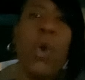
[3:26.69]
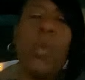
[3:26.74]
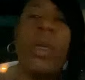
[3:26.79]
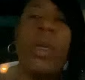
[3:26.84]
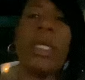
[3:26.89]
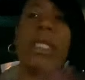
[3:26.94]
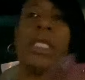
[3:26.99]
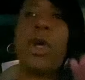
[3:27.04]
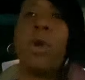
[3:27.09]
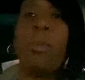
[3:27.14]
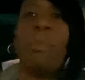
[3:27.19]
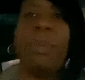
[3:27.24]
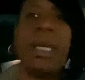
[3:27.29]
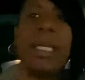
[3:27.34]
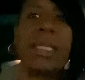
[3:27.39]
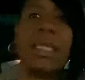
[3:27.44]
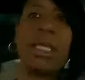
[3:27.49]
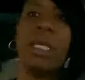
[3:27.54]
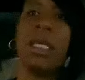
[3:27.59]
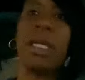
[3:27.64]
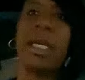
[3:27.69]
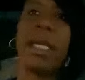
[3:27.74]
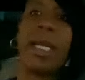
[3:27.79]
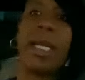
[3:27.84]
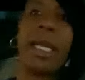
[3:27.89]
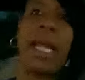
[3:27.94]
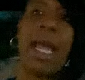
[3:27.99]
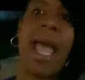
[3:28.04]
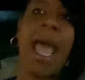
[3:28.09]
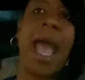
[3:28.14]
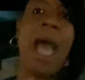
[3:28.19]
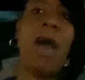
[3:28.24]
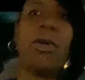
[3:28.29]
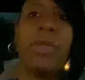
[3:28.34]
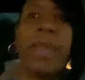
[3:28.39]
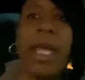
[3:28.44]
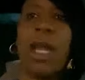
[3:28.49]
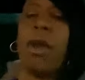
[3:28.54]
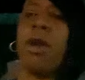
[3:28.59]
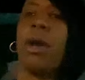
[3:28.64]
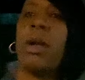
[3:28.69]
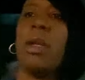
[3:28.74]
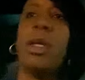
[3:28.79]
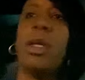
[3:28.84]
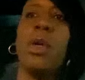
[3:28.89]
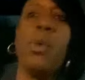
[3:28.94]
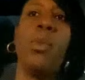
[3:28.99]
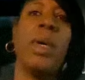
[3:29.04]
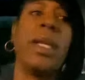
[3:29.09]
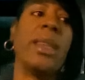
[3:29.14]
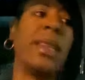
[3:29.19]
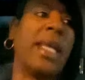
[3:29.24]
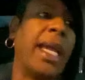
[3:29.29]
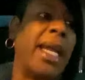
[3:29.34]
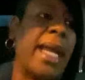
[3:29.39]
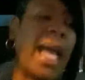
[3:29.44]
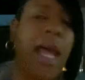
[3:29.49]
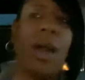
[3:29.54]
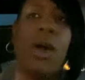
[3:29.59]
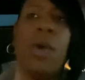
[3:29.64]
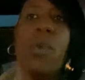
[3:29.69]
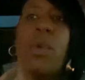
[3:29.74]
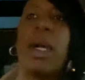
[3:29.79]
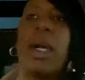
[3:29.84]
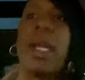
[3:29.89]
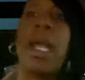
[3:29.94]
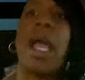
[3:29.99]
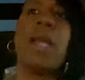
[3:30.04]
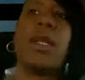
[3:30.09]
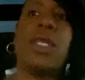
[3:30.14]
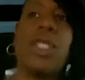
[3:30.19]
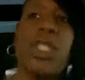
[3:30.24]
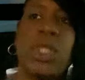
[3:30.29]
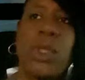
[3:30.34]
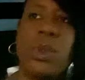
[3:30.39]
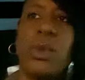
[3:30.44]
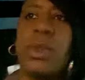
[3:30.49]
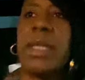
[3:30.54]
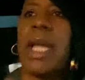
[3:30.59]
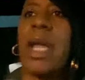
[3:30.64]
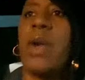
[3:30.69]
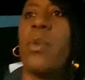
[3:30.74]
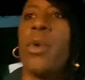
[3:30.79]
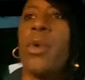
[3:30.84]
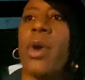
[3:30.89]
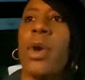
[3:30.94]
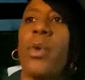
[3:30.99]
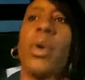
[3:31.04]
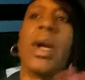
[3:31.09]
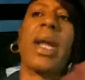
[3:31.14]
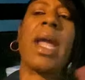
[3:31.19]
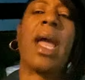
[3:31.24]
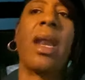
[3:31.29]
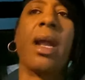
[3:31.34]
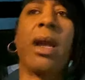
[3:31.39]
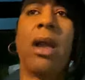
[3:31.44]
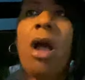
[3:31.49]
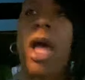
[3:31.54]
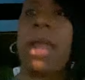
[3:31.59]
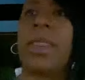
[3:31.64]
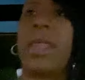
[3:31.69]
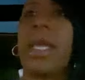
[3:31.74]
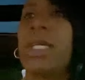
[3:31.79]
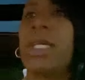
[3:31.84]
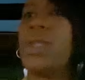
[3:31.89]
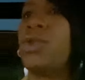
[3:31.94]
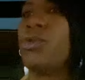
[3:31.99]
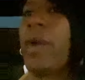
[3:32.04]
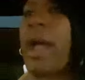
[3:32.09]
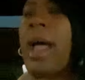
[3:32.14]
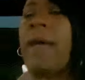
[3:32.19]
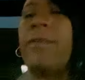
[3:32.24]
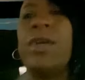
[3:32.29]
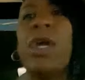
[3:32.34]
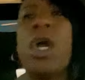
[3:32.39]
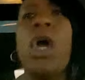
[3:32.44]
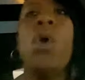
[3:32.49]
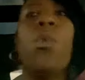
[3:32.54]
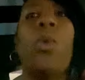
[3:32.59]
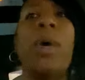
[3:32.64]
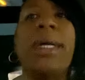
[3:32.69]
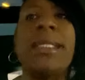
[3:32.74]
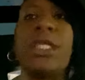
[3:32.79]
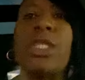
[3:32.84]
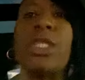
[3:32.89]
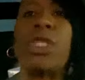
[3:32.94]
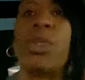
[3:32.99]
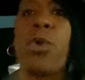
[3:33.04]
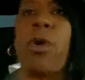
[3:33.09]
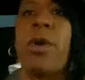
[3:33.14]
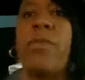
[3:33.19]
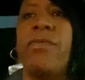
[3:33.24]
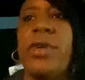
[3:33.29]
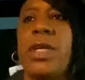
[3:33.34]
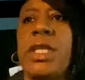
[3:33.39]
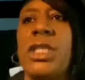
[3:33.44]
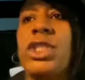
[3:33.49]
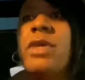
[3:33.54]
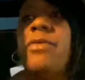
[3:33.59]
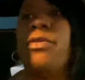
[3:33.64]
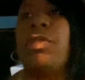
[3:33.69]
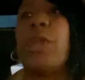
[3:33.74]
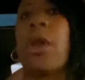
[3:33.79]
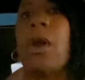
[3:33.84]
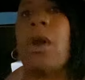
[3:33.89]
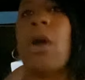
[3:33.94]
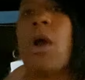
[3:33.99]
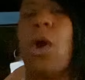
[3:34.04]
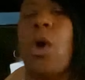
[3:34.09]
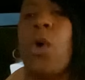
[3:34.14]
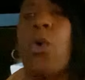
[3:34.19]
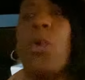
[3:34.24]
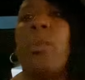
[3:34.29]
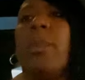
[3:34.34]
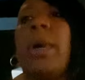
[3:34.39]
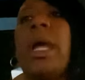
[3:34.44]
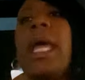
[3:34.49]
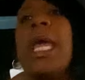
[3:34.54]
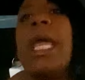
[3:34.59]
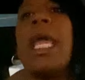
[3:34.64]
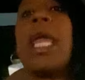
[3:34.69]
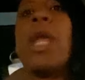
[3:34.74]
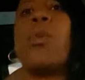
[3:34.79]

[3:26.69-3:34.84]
We so busy looking at how they hair look, what they got on, what kind of shoes they wearing, what kind of car they drive, what's the square footage of their home.